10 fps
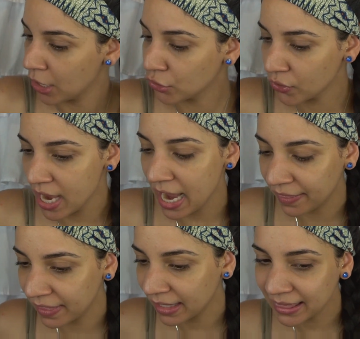So yeah, I
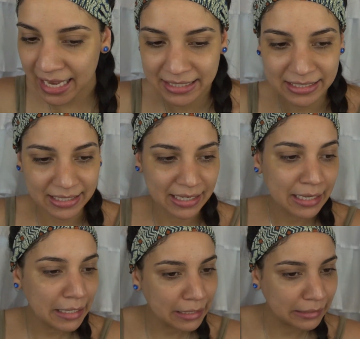think that's
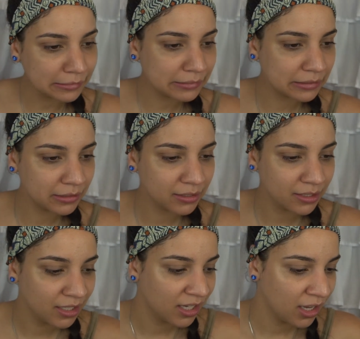it.
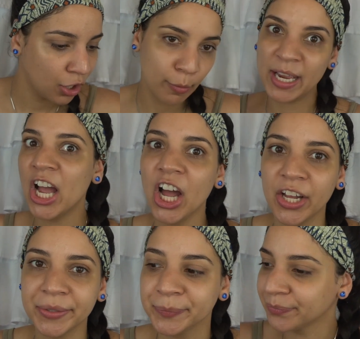Oh my
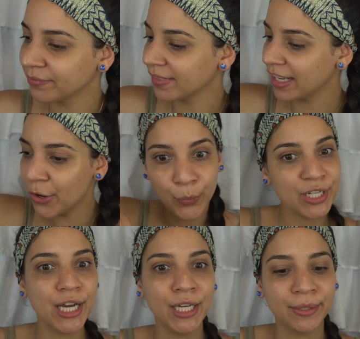god, we're
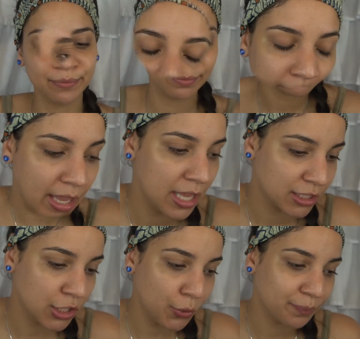done.
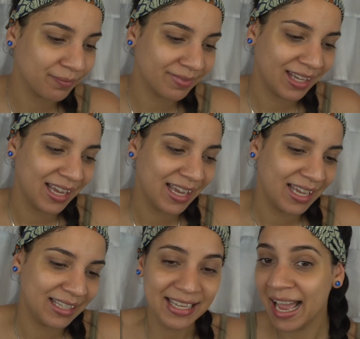So
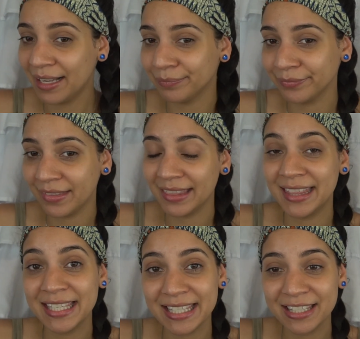yeah,
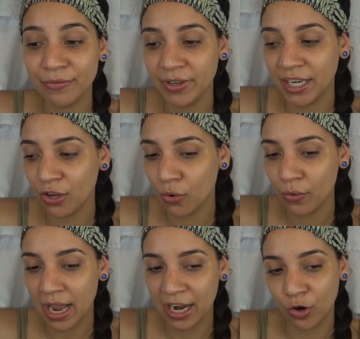this is the
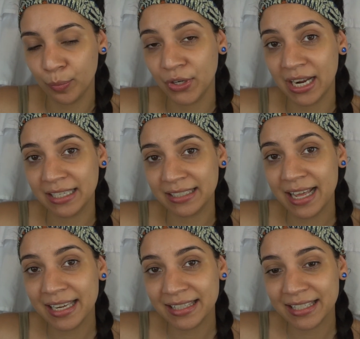video. I hope you guys
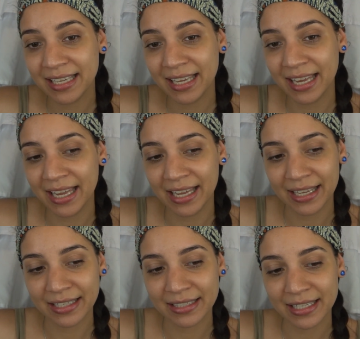liked it,
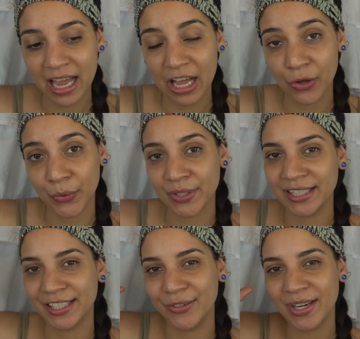and I'll
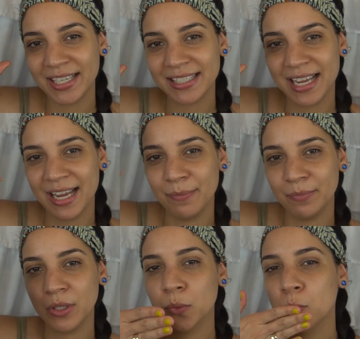see you next time.